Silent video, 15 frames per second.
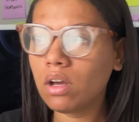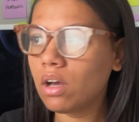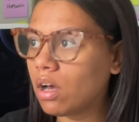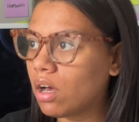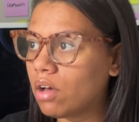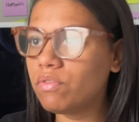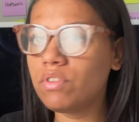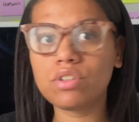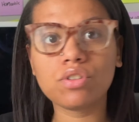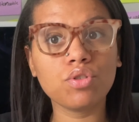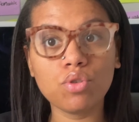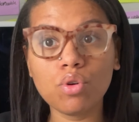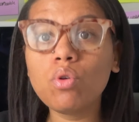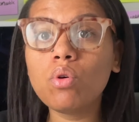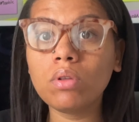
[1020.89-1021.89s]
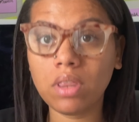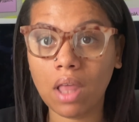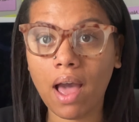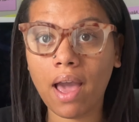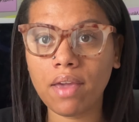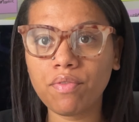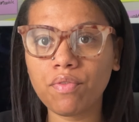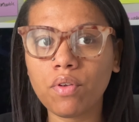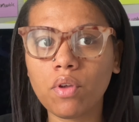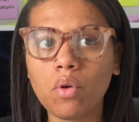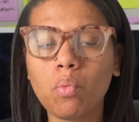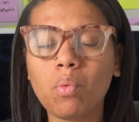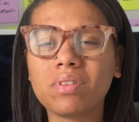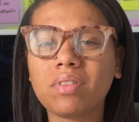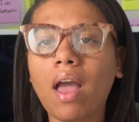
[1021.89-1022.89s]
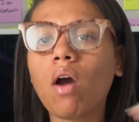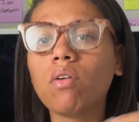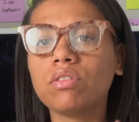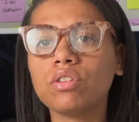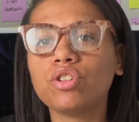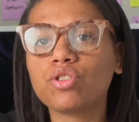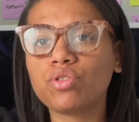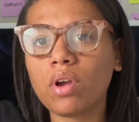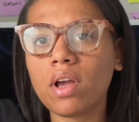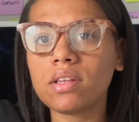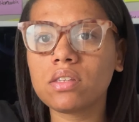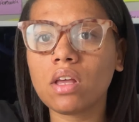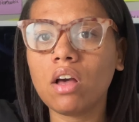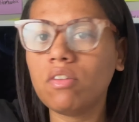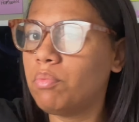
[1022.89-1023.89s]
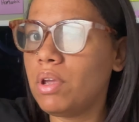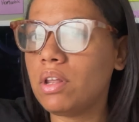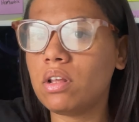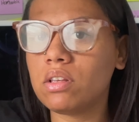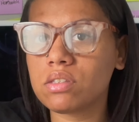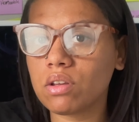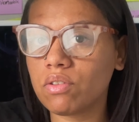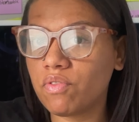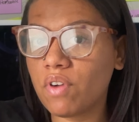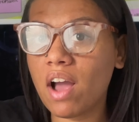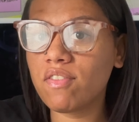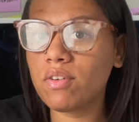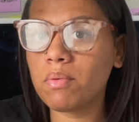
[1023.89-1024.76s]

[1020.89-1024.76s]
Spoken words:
of this new life without the stress of being in survival